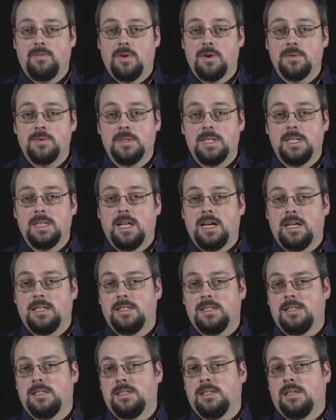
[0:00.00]
only
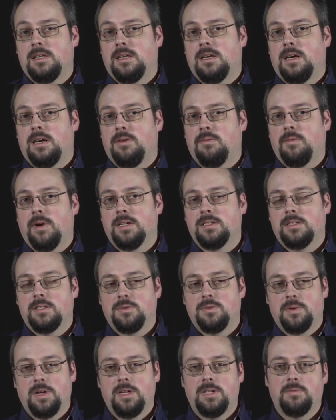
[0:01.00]
lens, whereas the
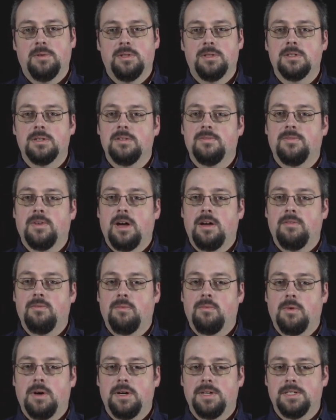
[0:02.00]
28 to 135
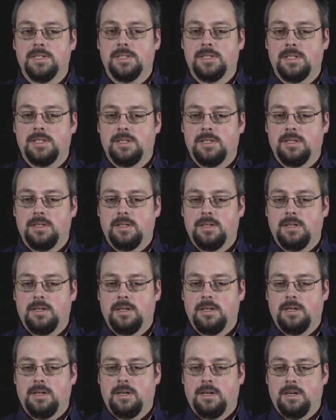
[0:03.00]
was
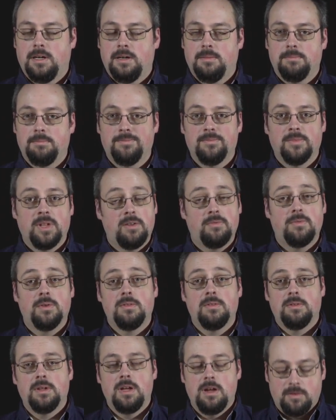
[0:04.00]
a
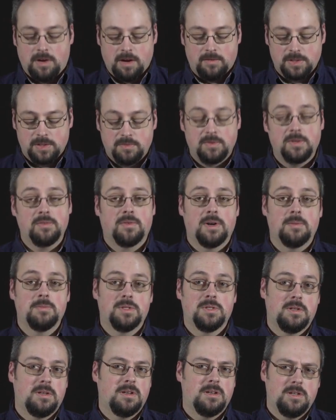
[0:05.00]
full, covers full frame,
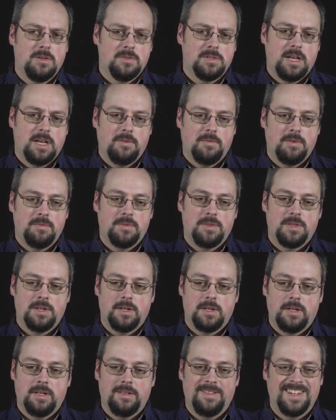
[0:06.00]
so you can use that one with
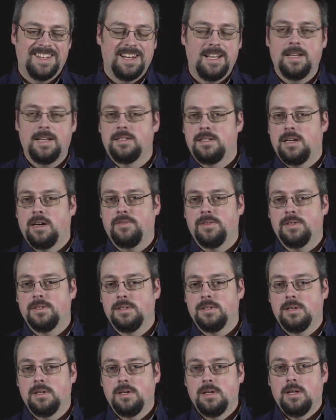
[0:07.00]
like an A7
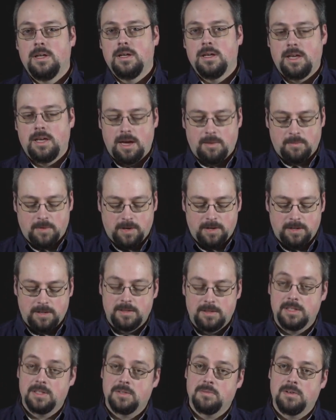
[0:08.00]
camera.
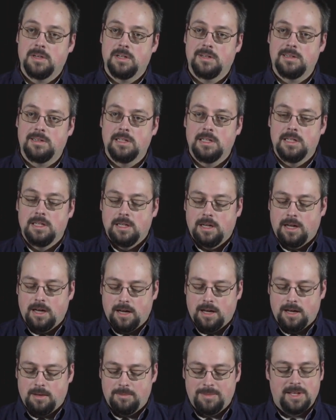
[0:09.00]
This one
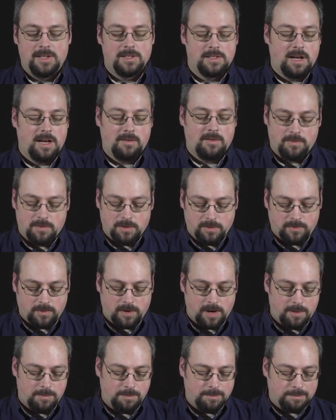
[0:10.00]
is not full
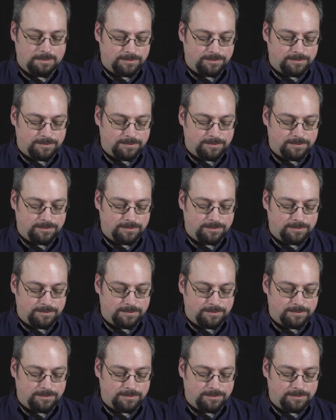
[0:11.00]
frame.